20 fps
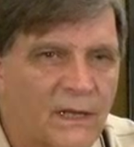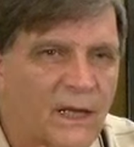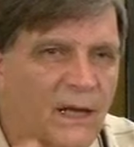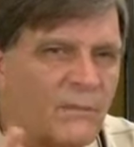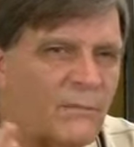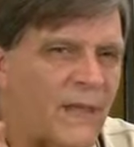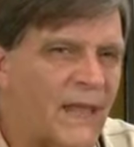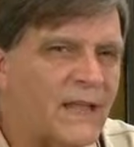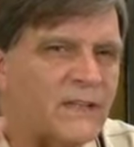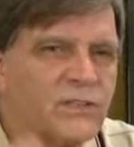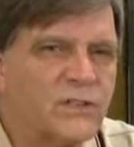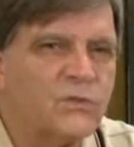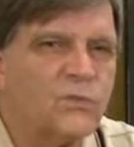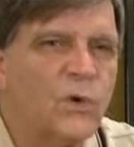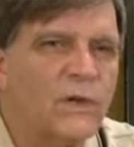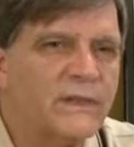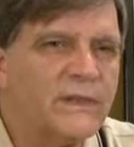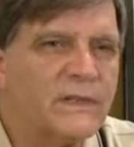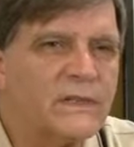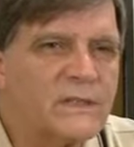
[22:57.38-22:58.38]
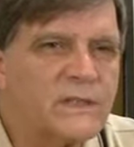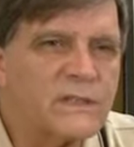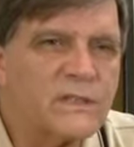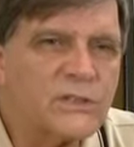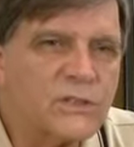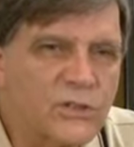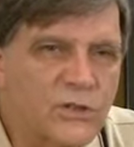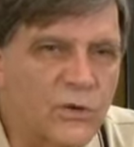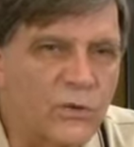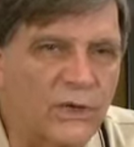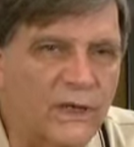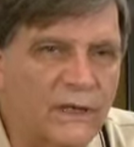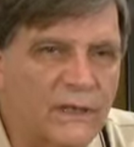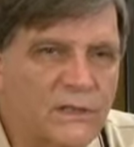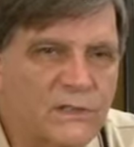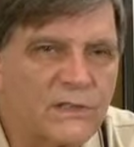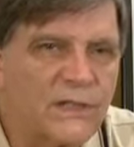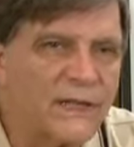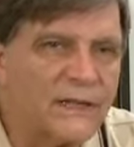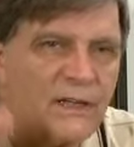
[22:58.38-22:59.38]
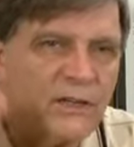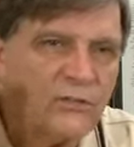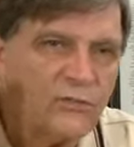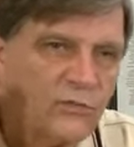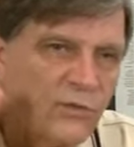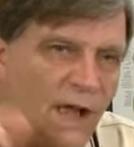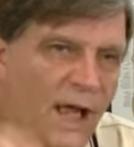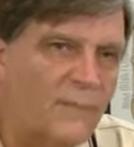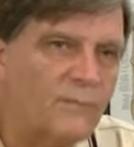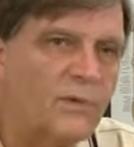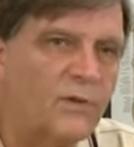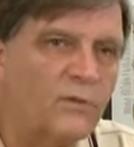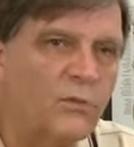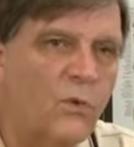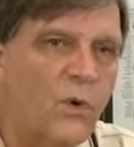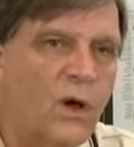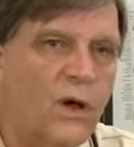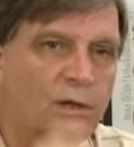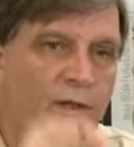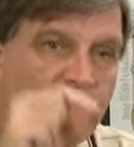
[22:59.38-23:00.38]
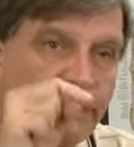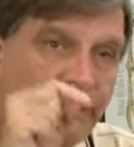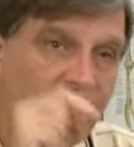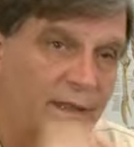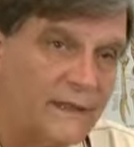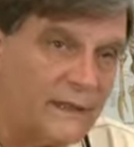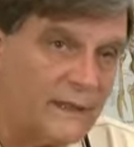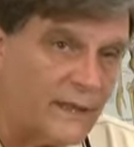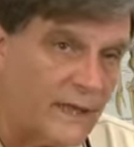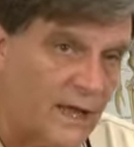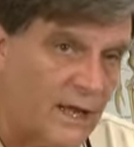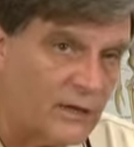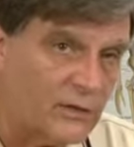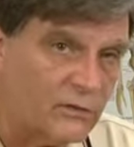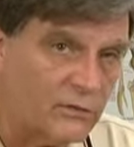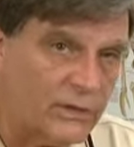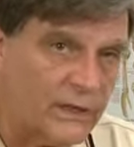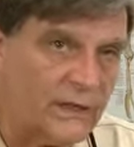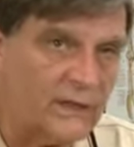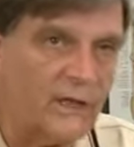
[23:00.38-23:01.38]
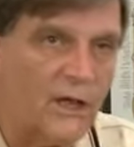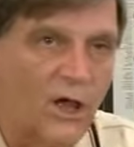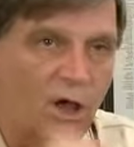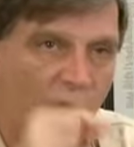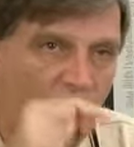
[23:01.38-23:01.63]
imagine what this is doing. It's like a drop of water hitting concrete